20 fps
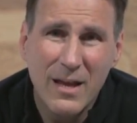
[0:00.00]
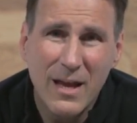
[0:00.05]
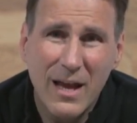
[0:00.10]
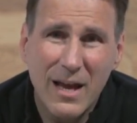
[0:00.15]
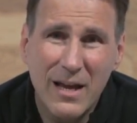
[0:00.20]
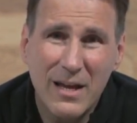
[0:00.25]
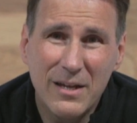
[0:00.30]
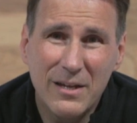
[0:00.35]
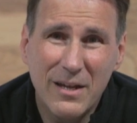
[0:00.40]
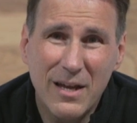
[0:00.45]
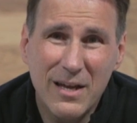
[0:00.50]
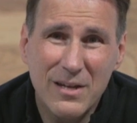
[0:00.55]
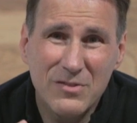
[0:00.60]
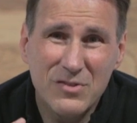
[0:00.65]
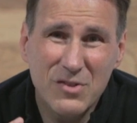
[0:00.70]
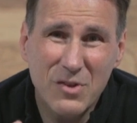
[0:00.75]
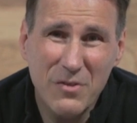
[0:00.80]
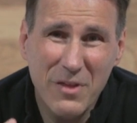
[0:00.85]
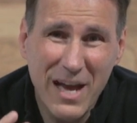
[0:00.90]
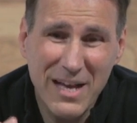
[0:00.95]
And, and
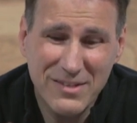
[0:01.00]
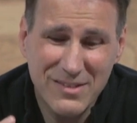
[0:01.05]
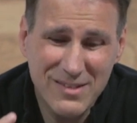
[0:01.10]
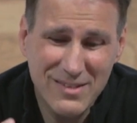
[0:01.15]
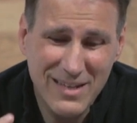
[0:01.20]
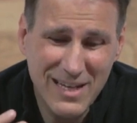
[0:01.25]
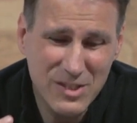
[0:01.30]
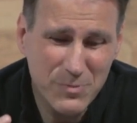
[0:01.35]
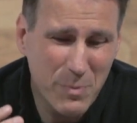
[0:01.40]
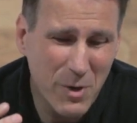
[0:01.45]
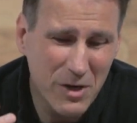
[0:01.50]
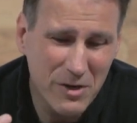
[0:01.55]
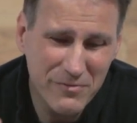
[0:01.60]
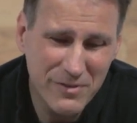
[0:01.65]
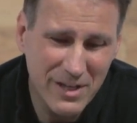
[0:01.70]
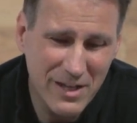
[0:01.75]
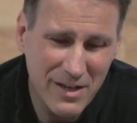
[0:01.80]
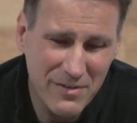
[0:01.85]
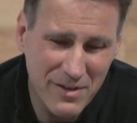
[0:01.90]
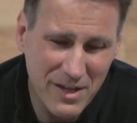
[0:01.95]
so that's, that's part of
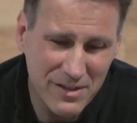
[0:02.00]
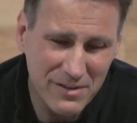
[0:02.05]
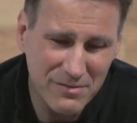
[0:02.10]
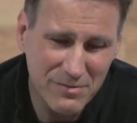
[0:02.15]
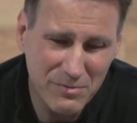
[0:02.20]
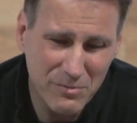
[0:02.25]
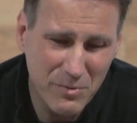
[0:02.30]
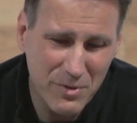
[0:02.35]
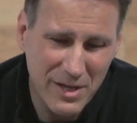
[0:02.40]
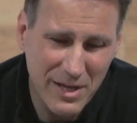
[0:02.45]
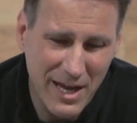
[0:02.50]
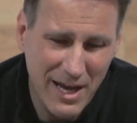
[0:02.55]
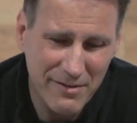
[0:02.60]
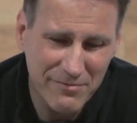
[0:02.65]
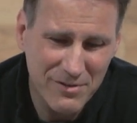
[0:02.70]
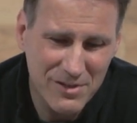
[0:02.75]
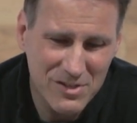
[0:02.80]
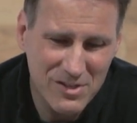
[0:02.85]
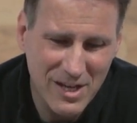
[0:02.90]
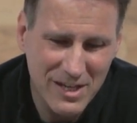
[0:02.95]
it. And then we
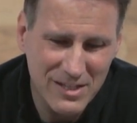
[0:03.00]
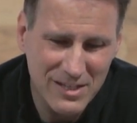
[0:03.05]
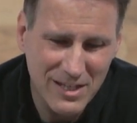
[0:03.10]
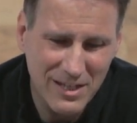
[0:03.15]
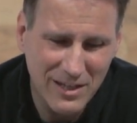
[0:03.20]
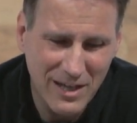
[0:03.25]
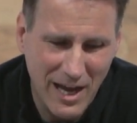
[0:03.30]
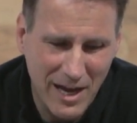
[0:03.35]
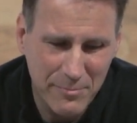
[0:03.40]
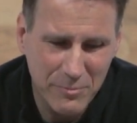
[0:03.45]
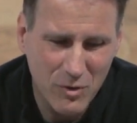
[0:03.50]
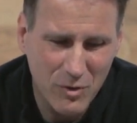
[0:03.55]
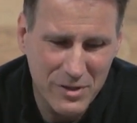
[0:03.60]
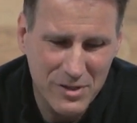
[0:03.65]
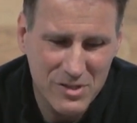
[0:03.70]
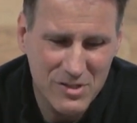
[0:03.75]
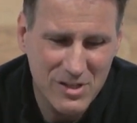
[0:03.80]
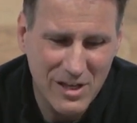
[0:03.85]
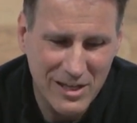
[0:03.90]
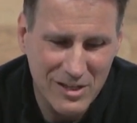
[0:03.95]
have this idea I'm going
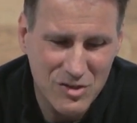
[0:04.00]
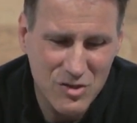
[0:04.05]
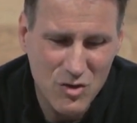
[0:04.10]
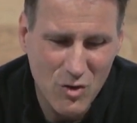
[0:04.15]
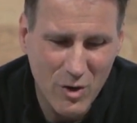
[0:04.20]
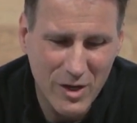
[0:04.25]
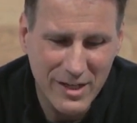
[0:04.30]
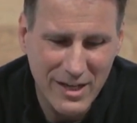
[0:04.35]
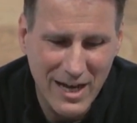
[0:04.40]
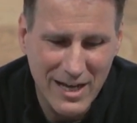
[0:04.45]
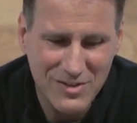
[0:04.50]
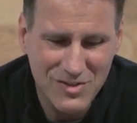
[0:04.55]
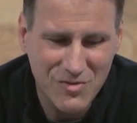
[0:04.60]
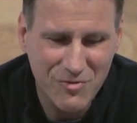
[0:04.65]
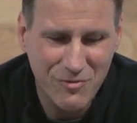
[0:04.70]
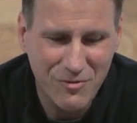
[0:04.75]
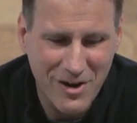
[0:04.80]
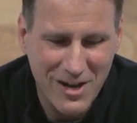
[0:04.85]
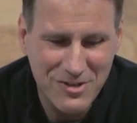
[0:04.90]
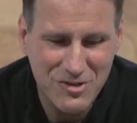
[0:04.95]
to say, enjoy God's
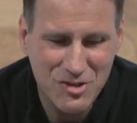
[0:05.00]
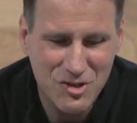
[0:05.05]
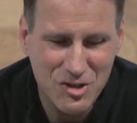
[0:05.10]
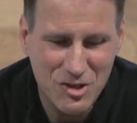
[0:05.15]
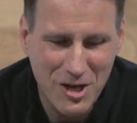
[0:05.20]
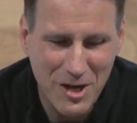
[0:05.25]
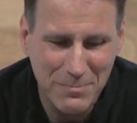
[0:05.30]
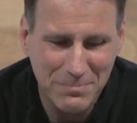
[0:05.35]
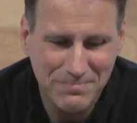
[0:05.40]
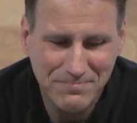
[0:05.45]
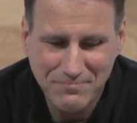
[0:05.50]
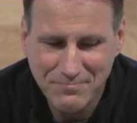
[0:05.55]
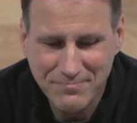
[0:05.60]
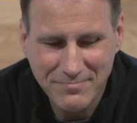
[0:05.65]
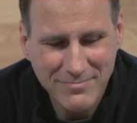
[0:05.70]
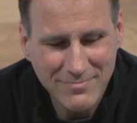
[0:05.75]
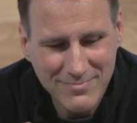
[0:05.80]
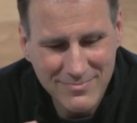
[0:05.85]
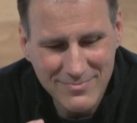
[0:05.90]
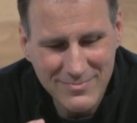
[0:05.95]
friendship.
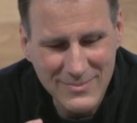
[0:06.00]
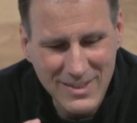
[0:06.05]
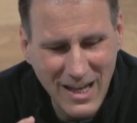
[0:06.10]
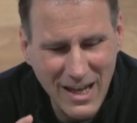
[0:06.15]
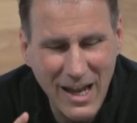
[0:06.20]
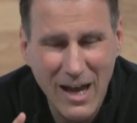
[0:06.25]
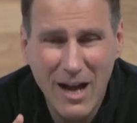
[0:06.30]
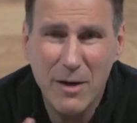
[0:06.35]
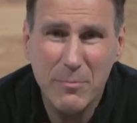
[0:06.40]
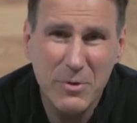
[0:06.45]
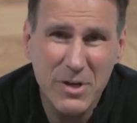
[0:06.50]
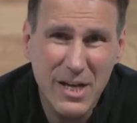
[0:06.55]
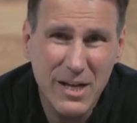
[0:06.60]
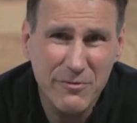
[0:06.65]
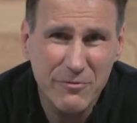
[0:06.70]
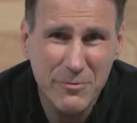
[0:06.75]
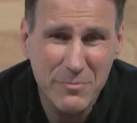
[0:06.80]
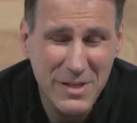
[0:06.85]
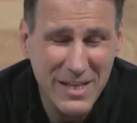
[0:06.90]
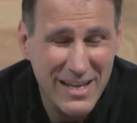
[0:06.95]
I'm reading
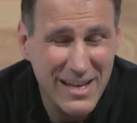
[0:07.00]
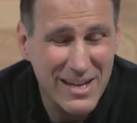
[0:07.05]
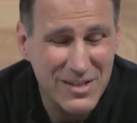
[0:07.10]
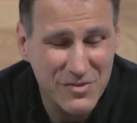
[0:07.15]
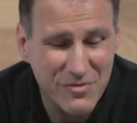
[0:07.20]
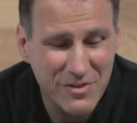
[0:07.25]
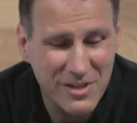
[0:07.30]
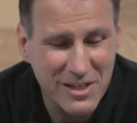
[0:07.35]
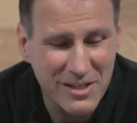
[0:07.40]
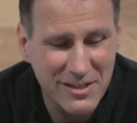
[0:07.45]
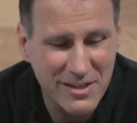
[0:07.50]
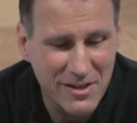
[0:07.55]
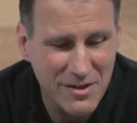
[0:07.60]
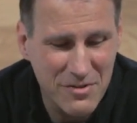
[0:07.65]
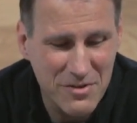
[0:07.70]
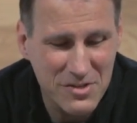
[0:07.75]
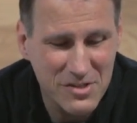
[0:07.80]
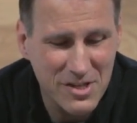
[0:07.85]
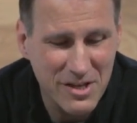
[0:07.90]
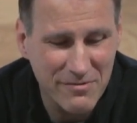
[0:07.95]
from the ESV here
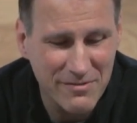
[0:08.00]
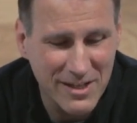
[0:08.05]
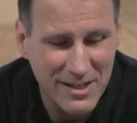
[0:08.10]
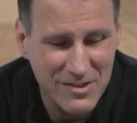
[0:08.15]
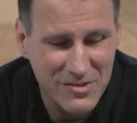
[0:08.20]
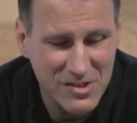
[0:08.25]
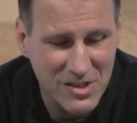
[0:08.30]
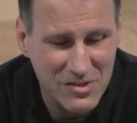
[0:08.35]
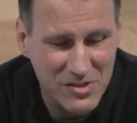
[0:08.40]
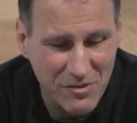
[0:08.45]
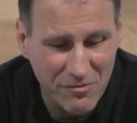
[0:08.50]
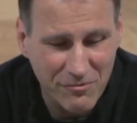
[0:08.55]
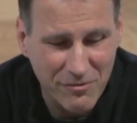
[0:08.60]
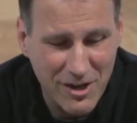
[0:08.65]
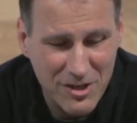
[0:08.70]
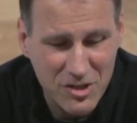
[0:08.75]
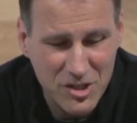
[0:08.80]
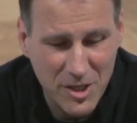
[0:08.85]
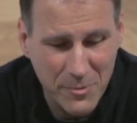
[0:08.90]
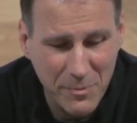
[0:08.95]
this evening. It says, The
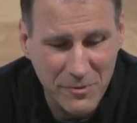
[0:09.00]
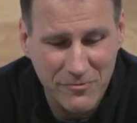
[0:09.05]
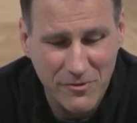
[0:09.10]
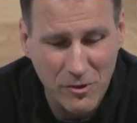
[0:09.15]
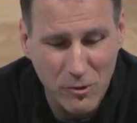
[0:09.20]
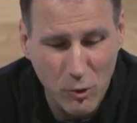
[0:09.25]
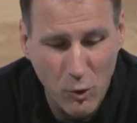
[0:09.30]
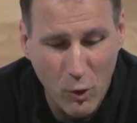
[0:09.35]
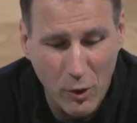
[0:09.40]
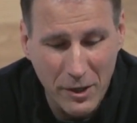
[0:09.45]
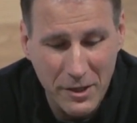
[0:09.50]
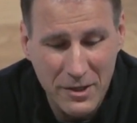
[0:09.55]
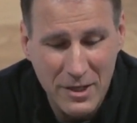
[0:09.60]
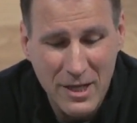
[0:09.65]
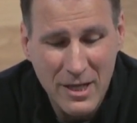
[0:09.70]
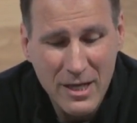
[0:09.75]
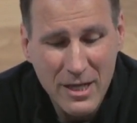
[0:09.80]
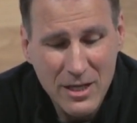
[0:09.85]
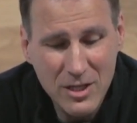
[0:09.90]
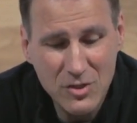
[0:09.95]
friendship of the Lord
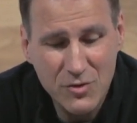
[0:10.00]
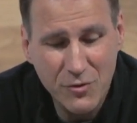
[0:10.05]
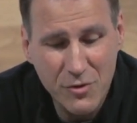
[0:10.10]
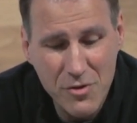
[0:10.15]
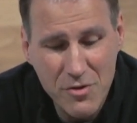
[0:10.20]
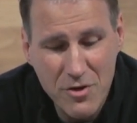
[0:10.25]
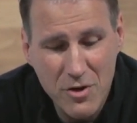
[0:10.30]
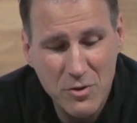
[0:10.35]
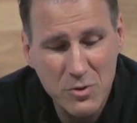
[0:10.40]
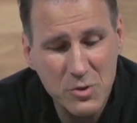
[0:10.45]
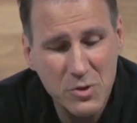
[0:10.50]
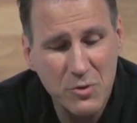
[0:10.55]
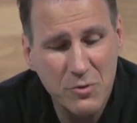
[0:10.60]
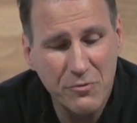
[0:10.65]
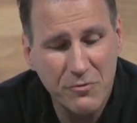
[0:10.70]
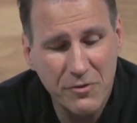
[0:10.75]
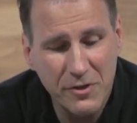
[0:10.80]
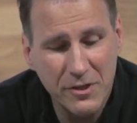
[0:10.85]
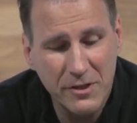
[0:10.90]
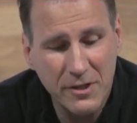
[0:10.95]
is for those who
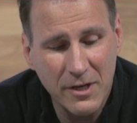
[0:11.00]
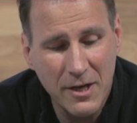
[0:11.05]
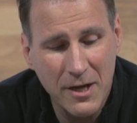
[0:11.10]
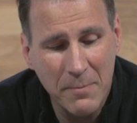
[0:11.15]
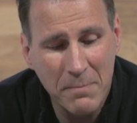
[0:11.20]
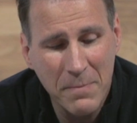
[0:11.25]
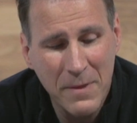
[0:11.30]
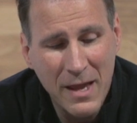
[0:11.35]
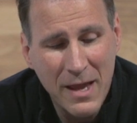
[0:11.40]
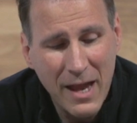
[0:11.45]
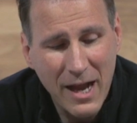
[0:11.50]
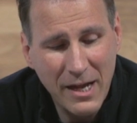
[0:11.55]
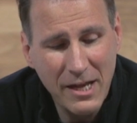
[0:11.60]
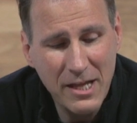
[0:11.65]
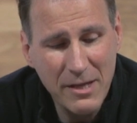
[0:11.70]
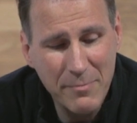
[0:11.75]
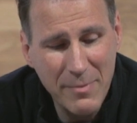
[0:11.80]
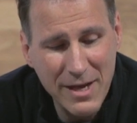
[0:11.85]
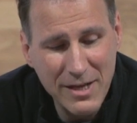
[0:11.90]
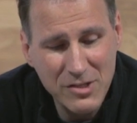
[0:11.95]
fear him, and
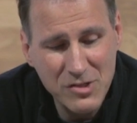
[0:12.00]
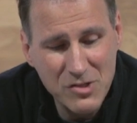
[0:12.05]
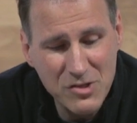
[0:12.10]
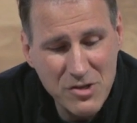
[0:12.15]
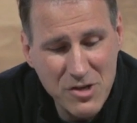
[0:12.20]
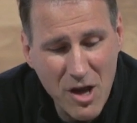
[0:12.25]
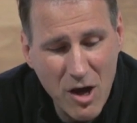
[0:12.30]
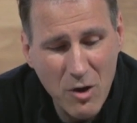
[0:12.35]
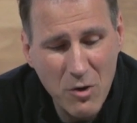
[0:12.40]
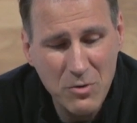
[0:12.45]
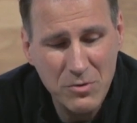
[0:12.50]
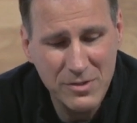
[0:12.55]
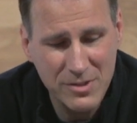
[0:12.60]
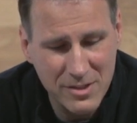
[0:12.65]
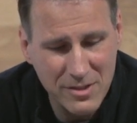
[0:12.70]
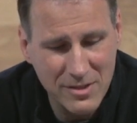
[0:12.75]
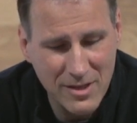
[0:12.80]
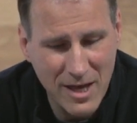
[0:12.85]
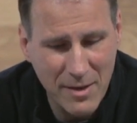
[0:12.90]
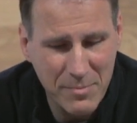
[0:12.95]
he makes known
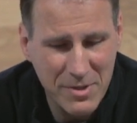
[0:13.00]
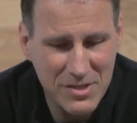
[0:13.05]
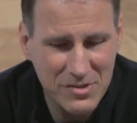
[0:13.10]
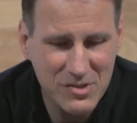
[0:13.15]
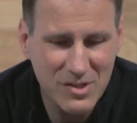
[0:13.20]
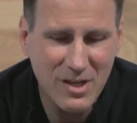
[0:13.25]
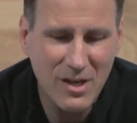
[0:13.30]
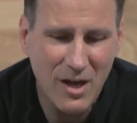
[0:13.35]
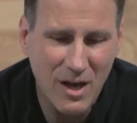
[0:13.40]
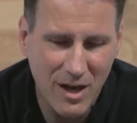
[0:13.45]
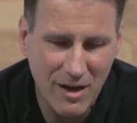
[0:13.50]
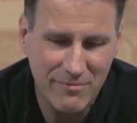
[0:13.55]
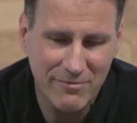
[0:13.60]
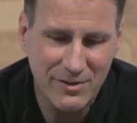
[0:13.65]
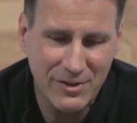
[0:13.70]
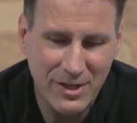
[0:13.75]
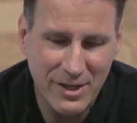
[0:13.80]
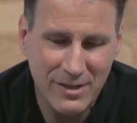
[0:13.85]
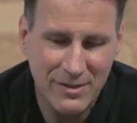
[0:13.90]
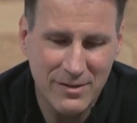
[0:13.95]
to them his
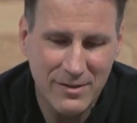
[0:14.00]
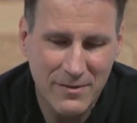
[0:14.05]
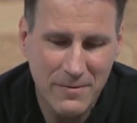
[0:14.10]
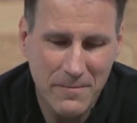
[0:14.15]
covenant.